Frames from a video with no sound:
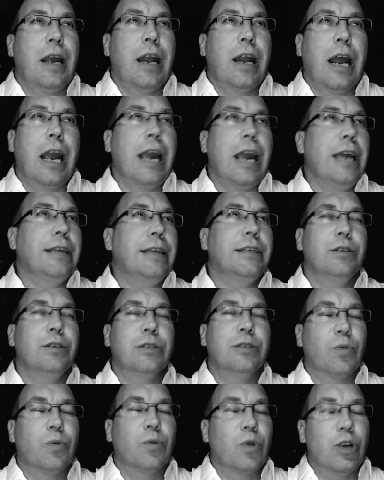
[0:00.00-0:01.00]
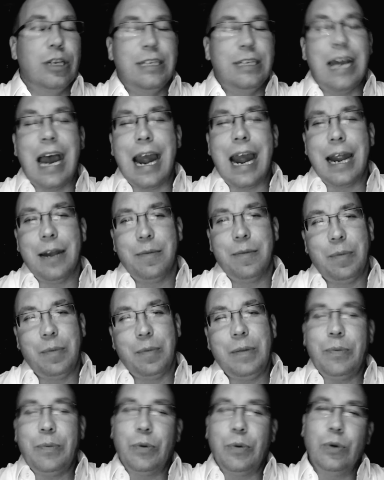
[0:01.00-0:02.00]
and I hate to use the word diet,
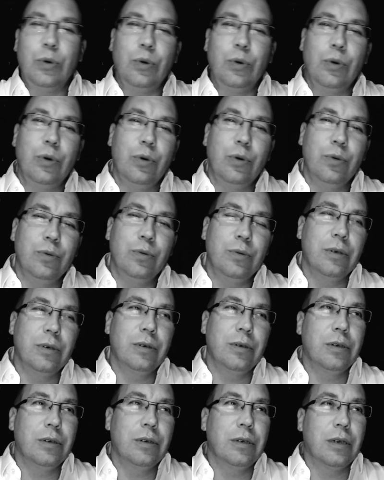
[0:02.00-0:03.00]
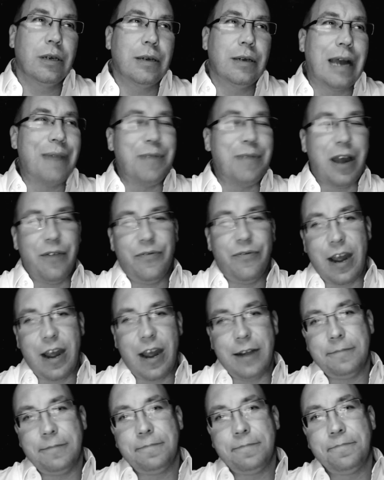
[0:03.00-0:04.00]
but people who I'm not
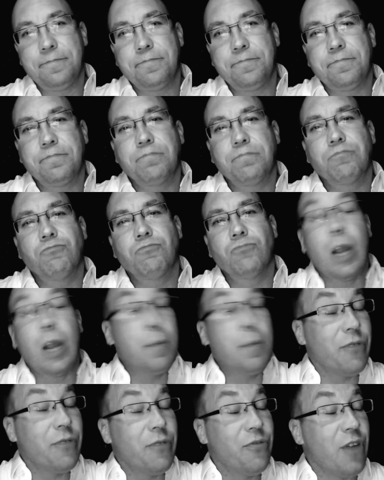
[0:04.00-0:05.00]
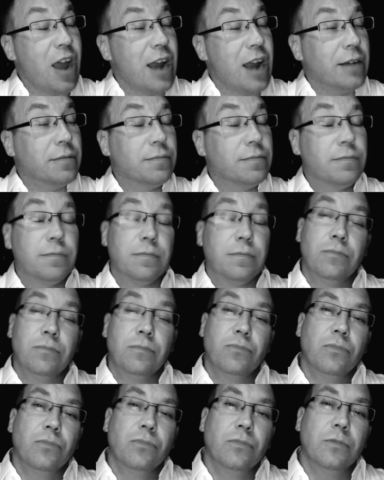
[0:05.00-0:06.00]
fat. I'm not fat.
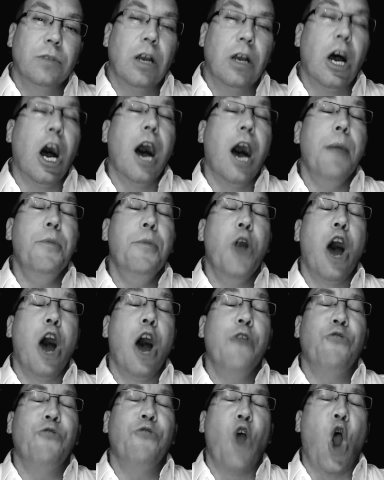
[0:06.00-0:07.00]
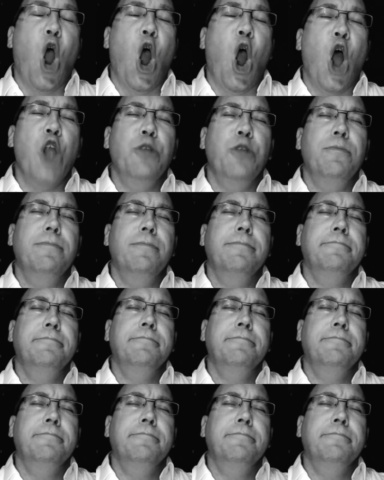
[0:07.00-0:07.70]
I'm not fat.